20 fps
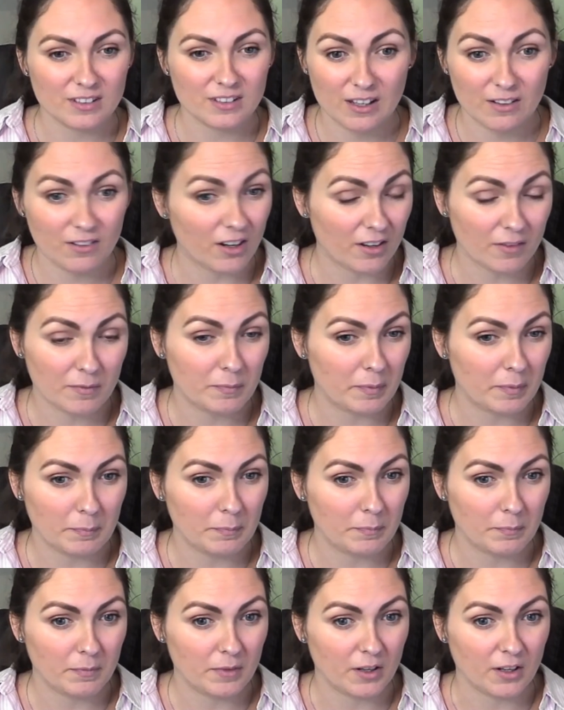there are
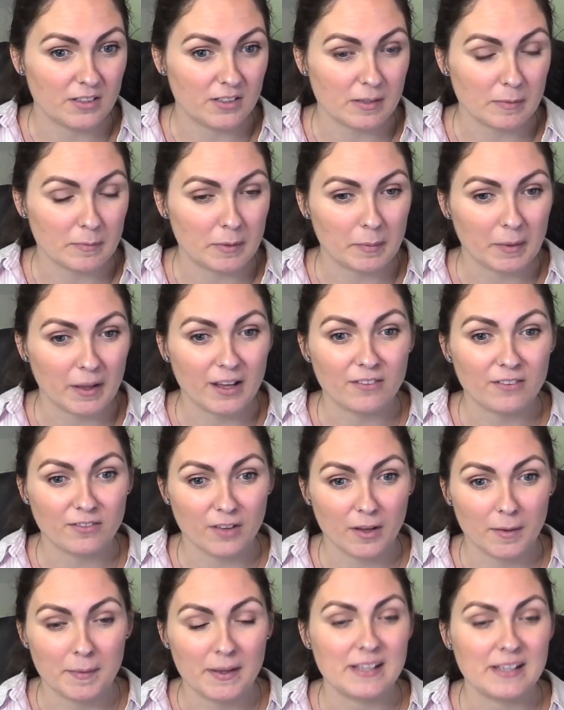some people have
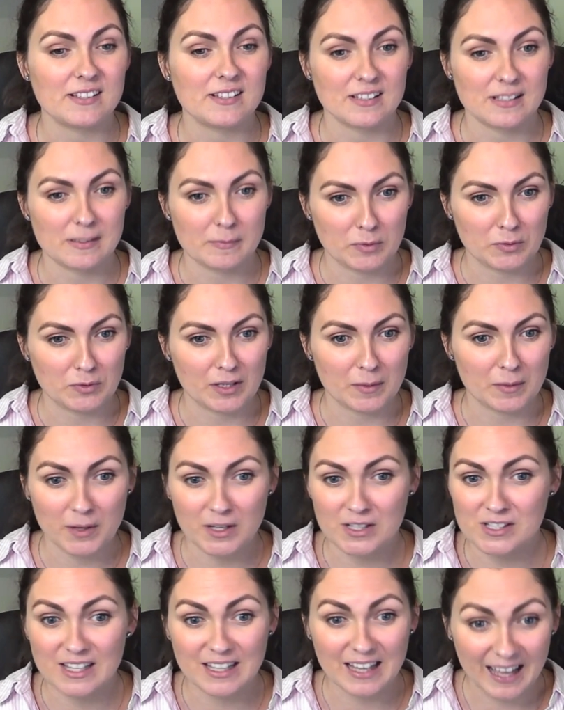amazing support
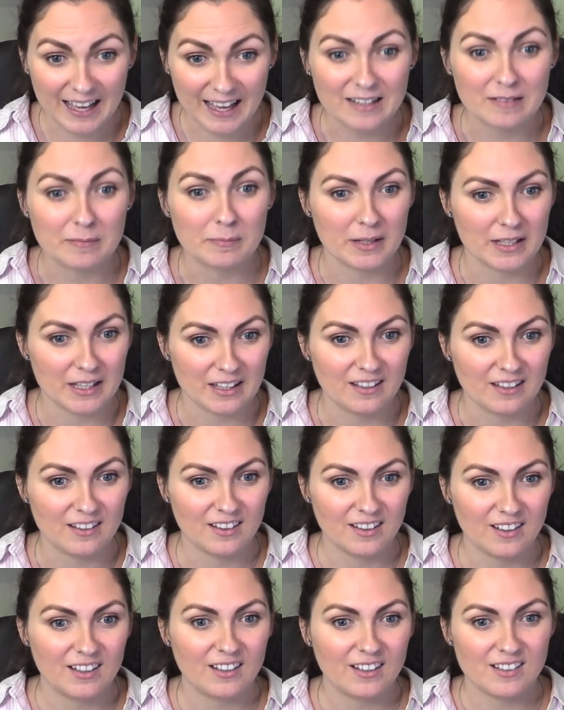networks that can
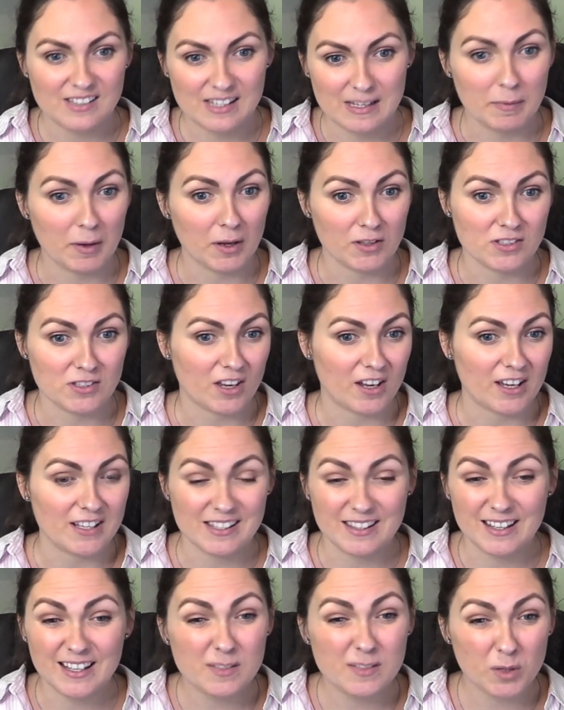see both sides,
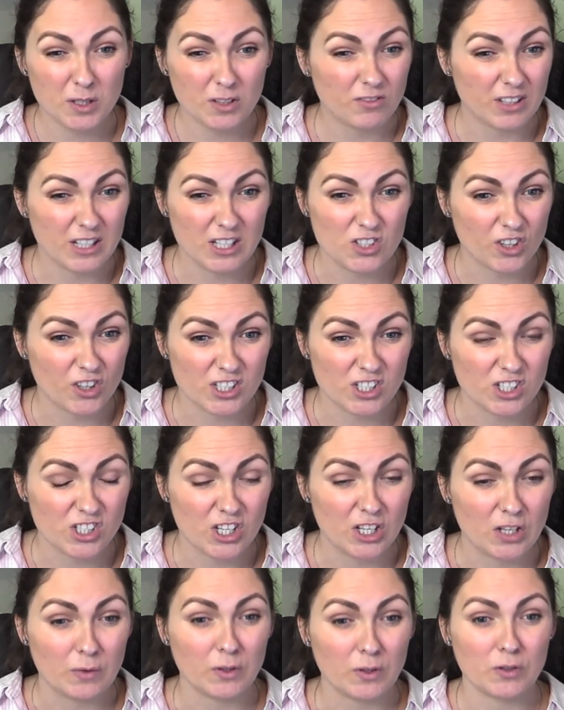and that's what you're really trying to
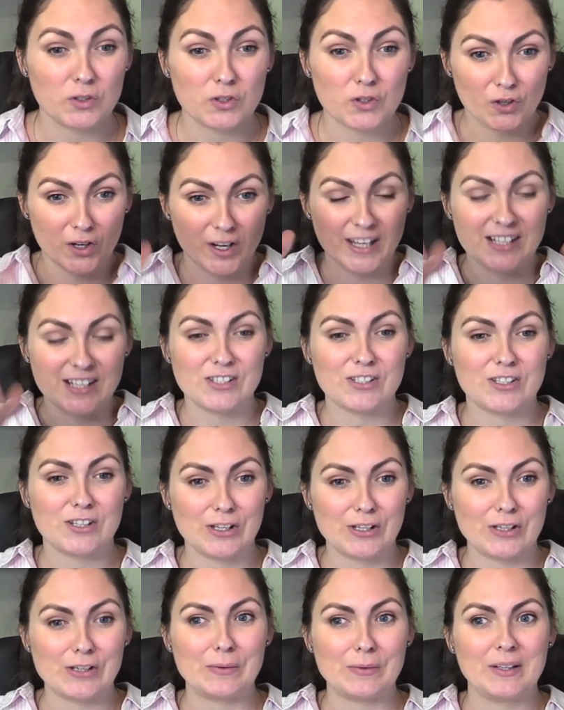do. You're trying to
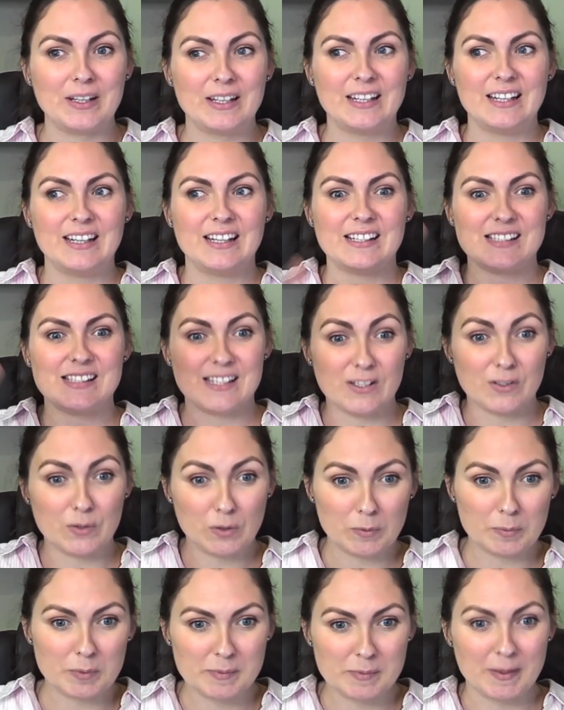see
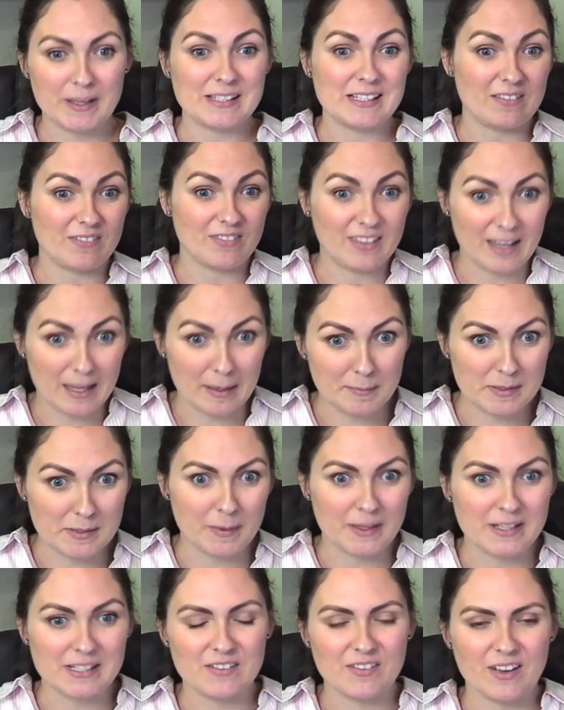your perspective, their
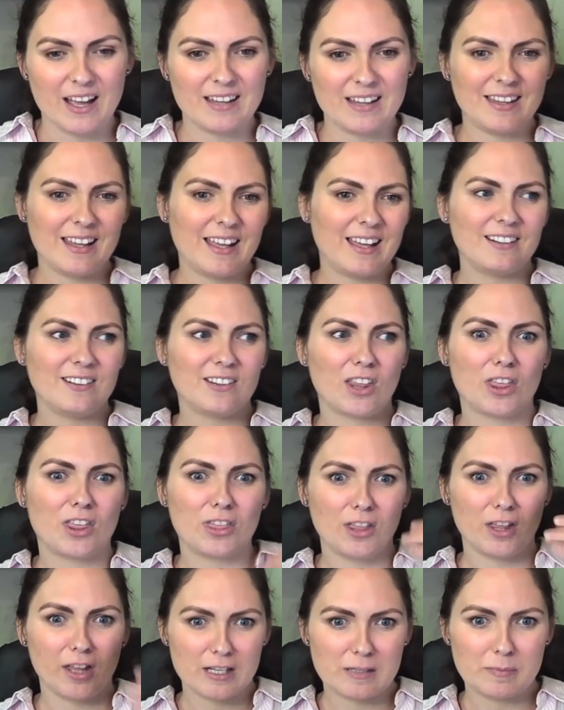perspective, and then the
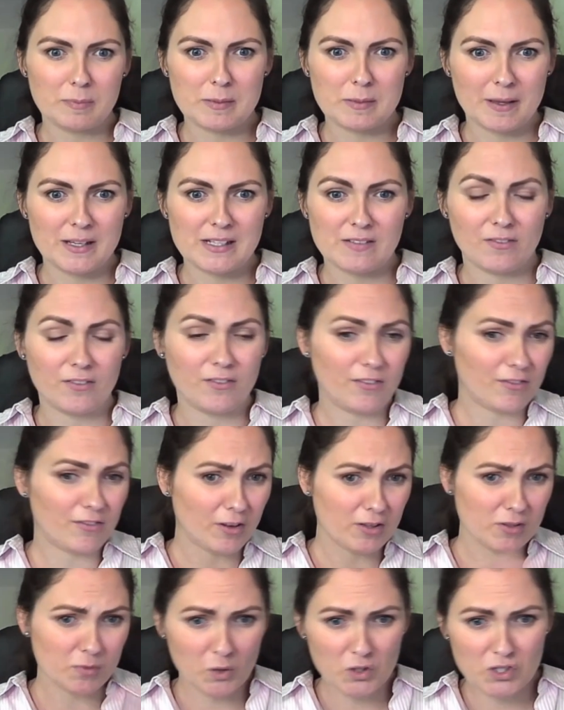third perspective. If
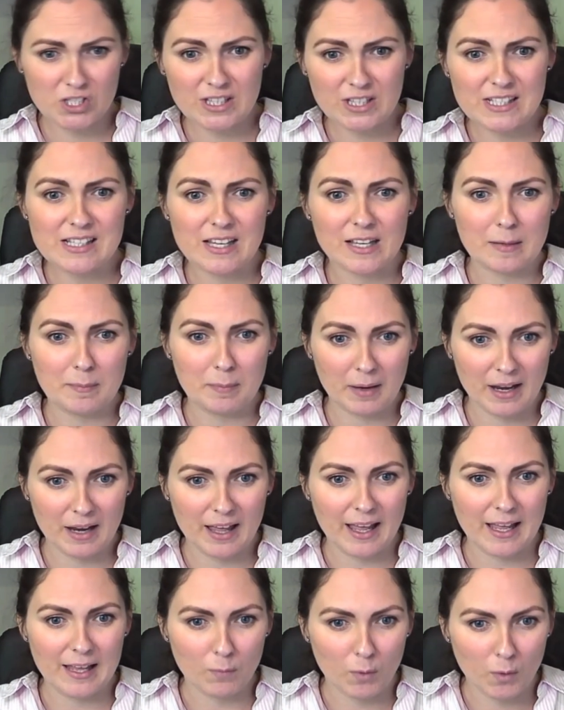I was watching this like a
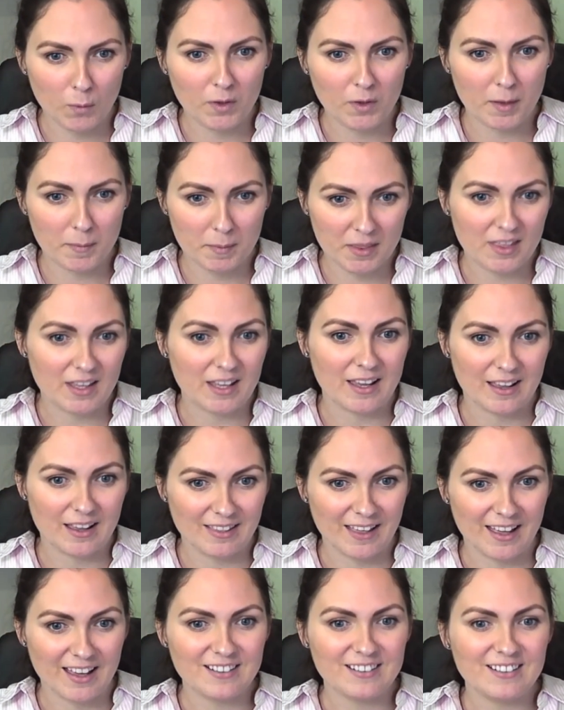play, what would I be
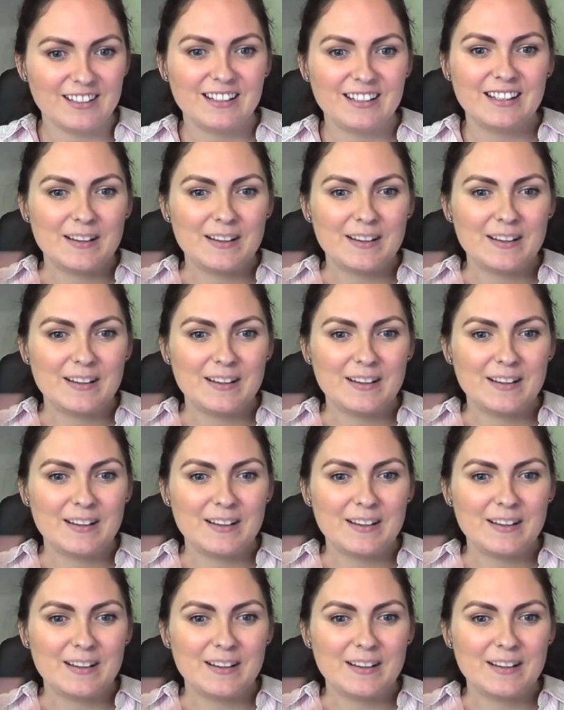thinking then?